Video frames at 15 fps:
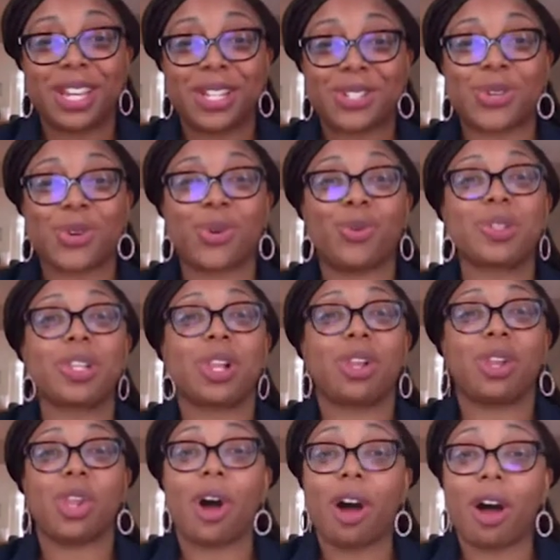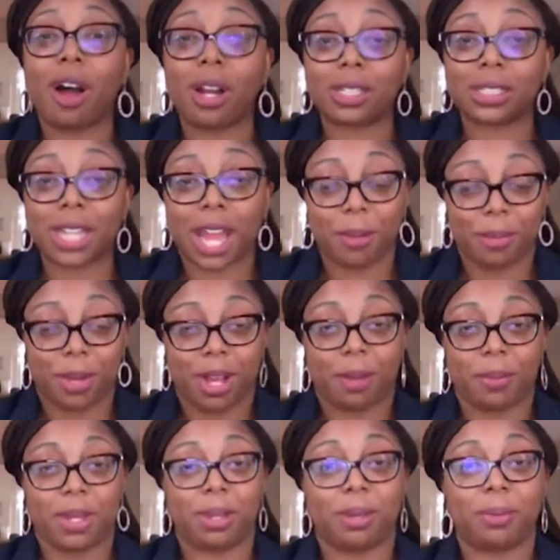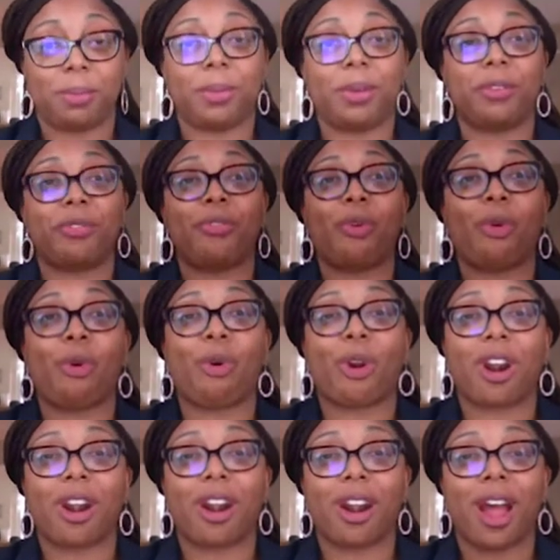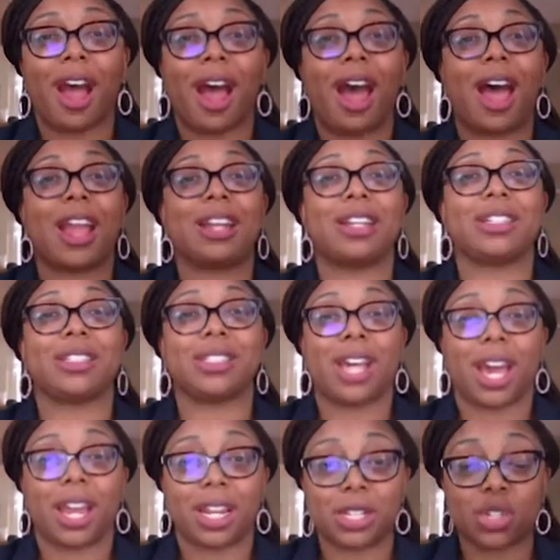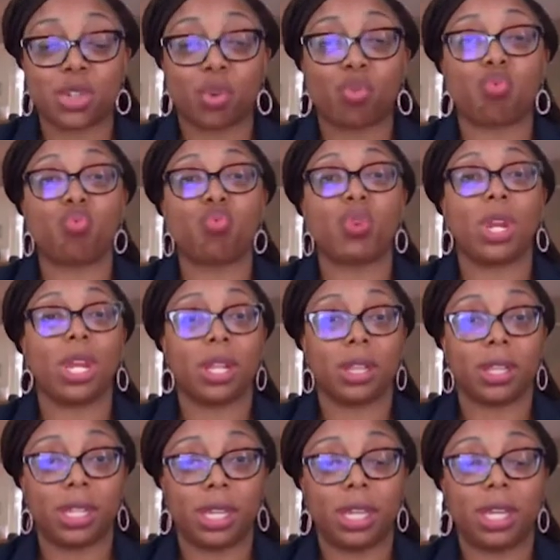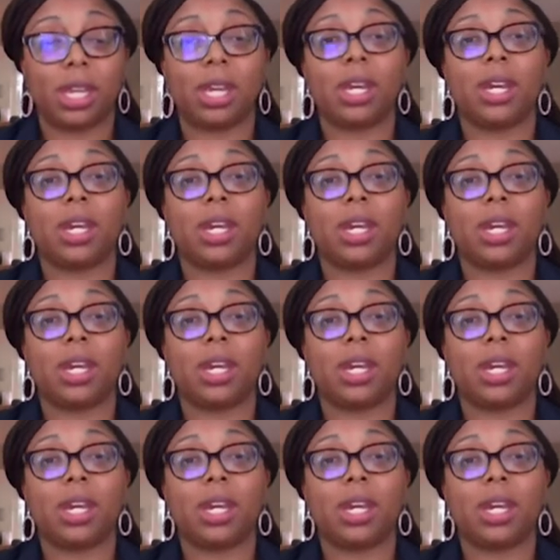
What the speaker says: So it was a long time coming before I decided to really,